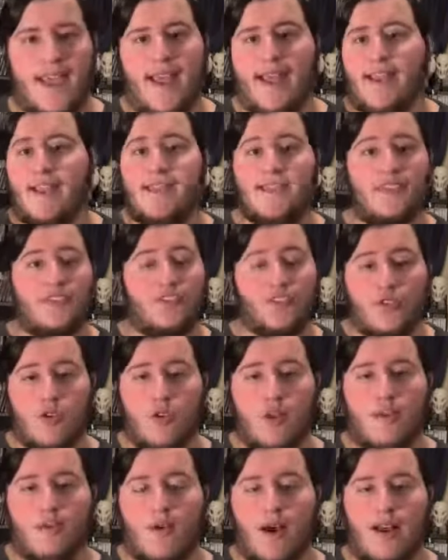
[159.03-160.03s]
Anything
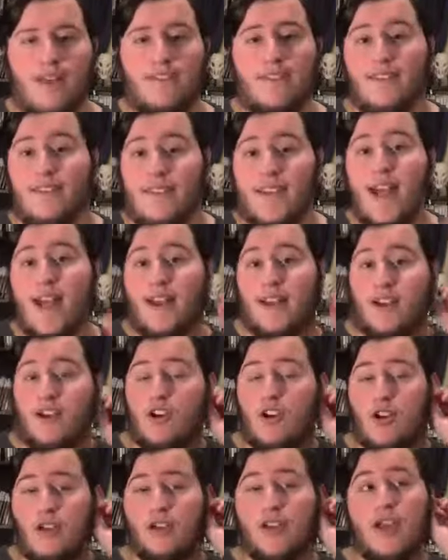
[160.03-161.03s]
story-wise, it's not
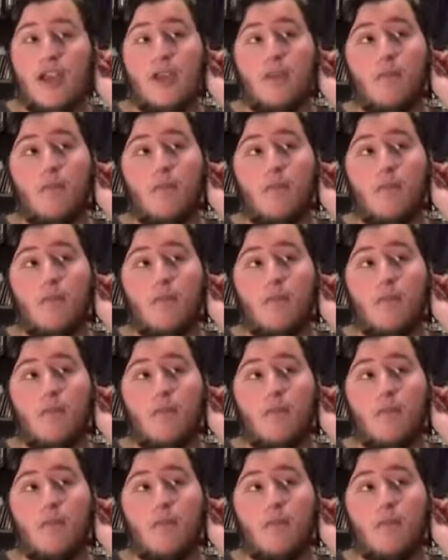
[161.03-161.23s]
good.